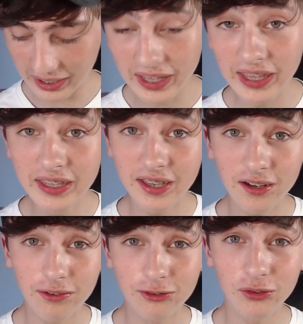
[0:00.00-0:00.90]
He can
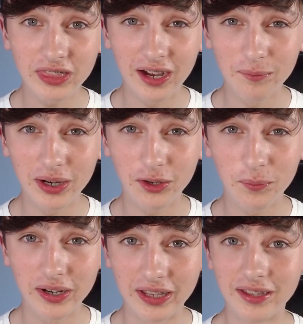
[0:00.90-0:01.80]
afford that amount of
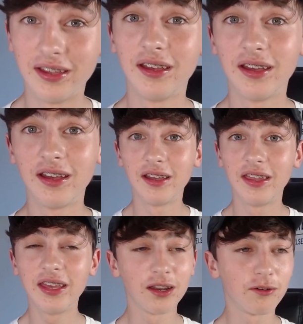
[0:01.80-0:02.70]
money.
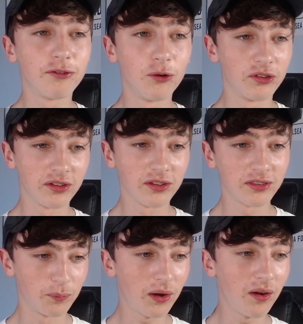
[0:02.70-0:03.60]
He can afford
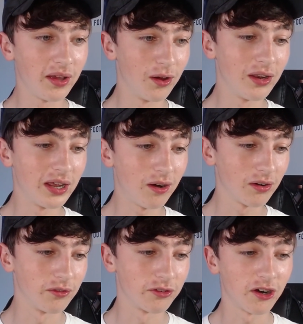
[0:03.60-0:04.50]
to buy Erling
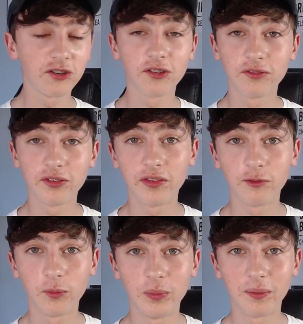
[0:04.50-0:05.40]
Haaland for
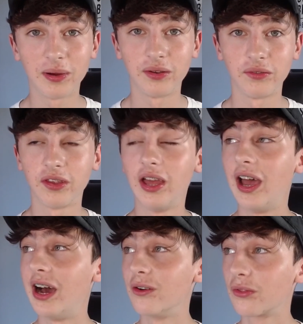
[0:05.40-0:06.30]
£154 million.
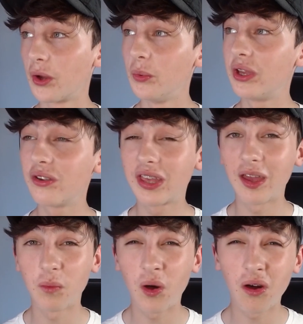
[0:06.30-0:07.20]
And although we could get
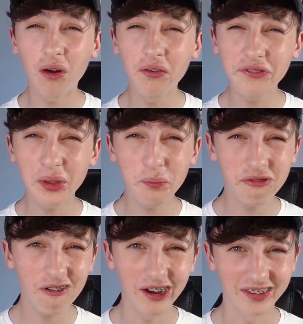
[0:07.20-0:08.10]
him half the
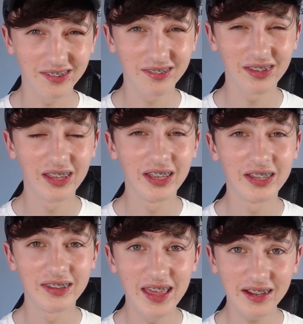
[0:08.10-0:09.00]
price
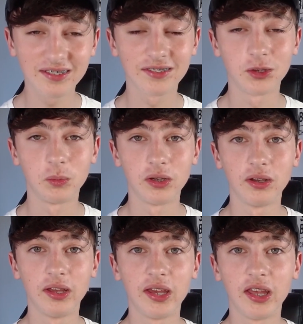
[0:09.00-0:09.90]
next summer,
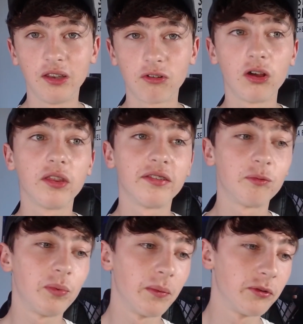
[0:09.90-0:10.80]
he'd rather
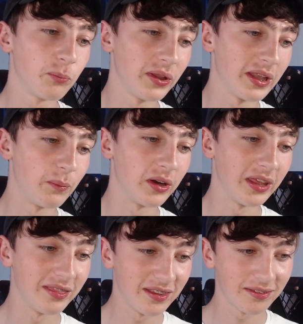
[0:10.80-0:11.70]
spend that
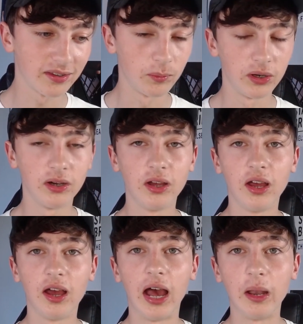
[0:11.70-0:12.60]
money this summer
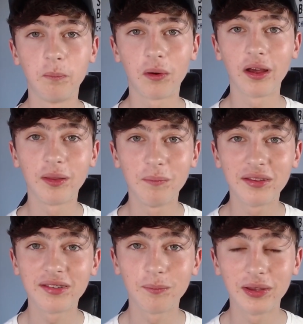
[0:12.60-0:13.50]
and buy the
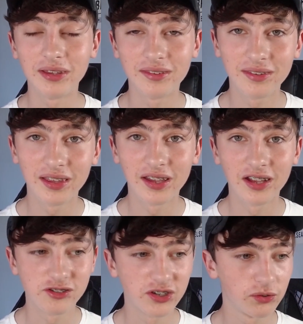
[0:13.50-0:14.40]
missing piece
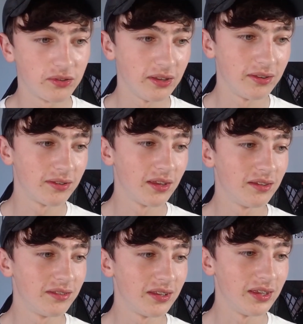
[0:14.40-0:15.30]
in Chelsea's
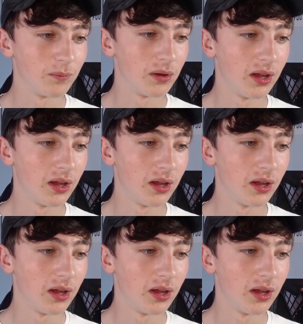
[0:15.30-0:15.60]
team.